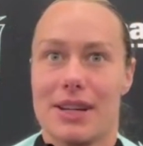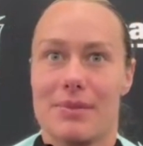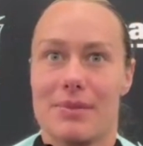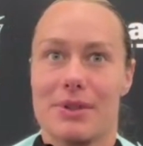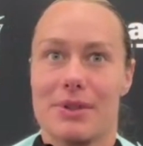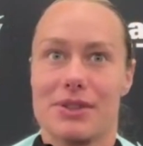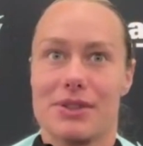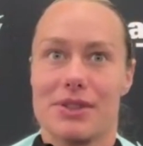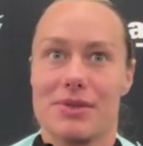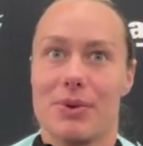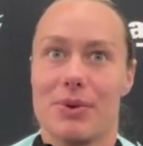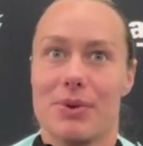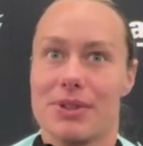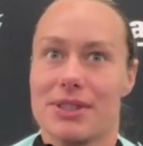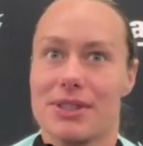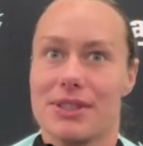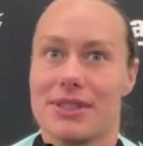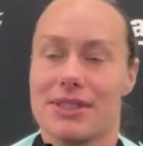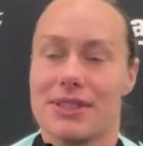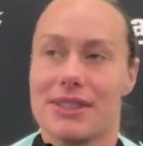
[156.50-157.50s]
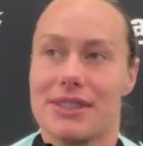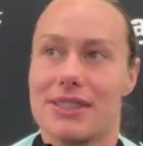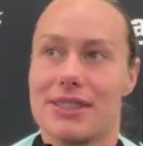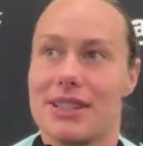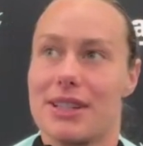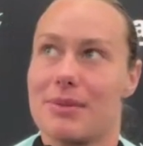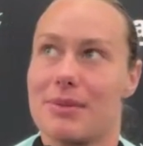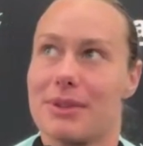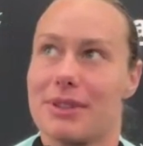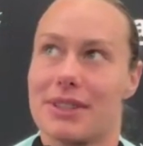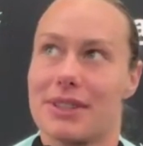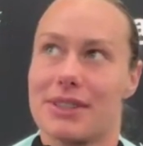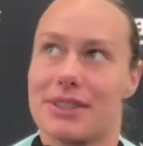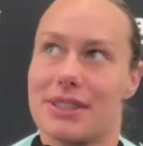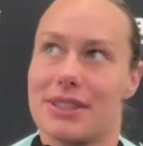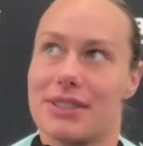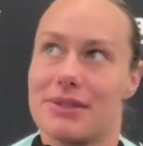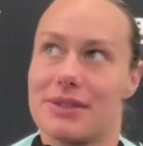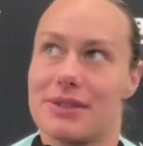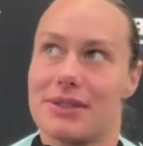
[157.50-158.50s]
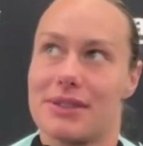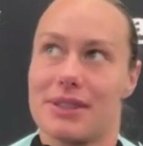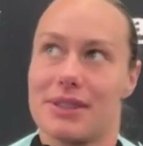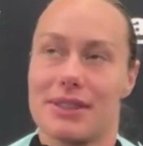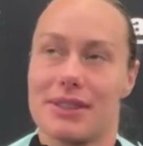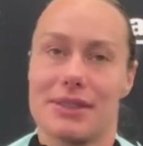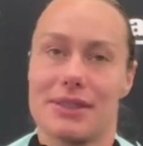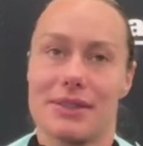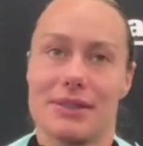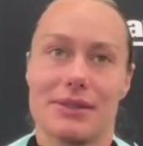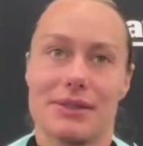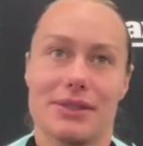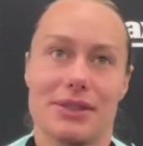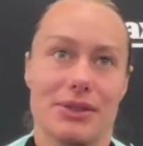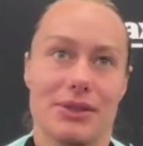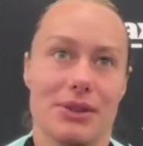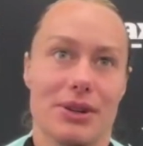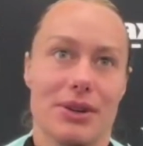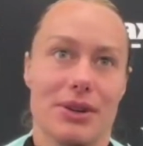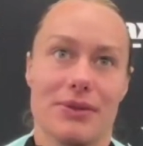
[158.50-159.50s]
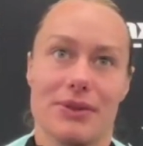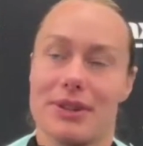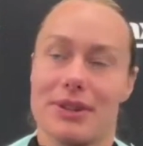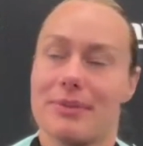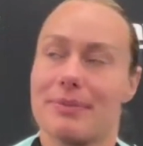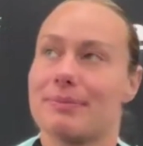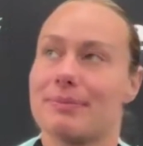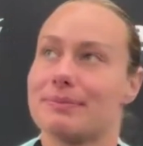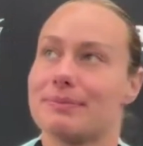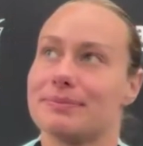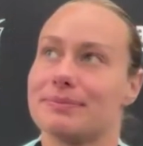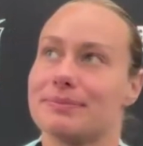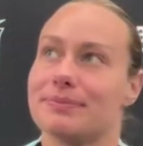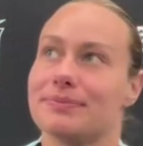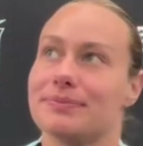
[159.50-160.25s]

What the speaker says: Tampa just pours into this team and continues to grow for them.